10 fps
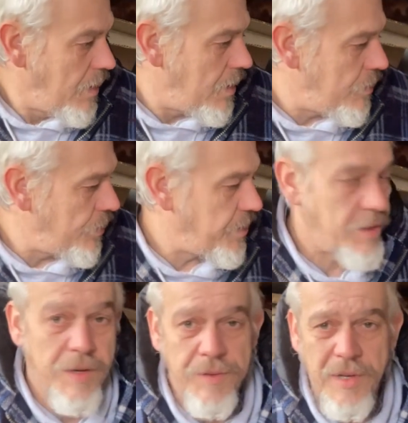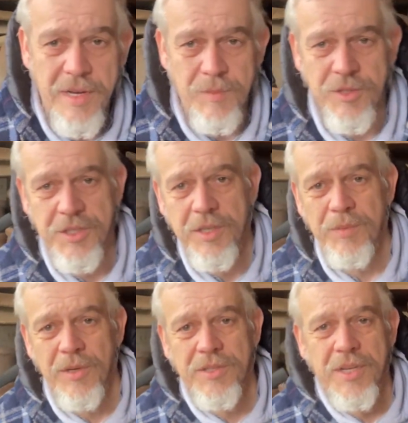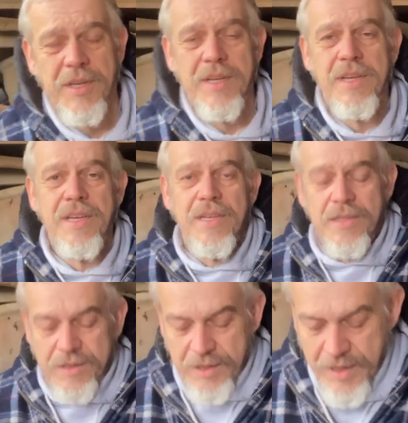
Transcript: And the one thing I haven't got out of my seed box yet is